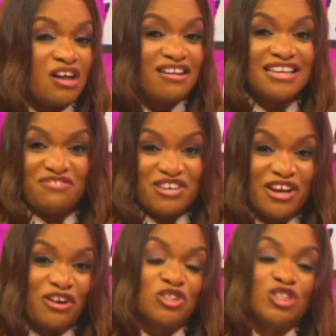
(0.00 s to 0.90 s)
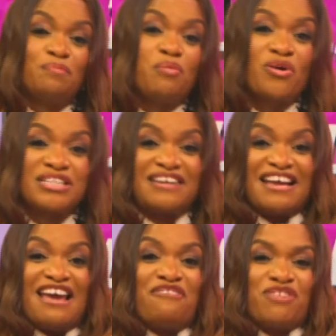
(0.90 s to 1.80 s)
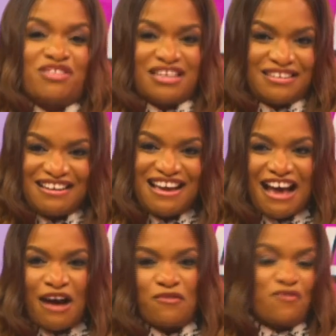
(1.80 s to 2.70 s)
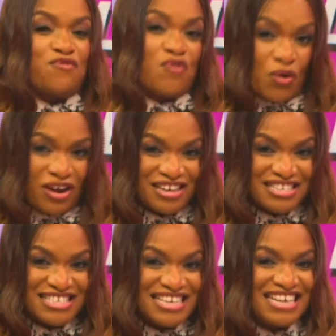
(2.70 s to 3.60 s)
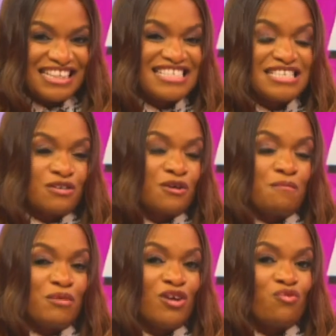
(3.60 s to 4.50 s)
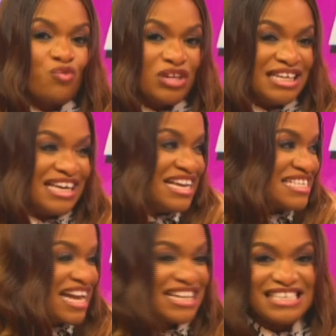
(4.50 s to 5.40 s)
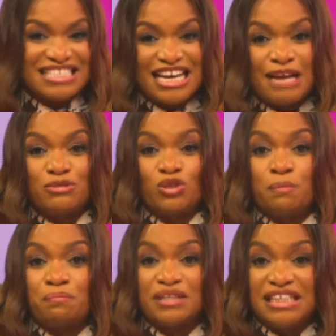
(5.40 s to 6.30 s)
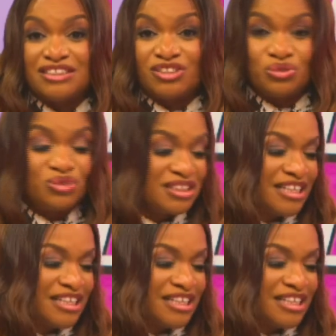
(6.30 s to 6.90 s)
leaving here until she pours out everything out for us. This is going to be a really exciting time, so please do stay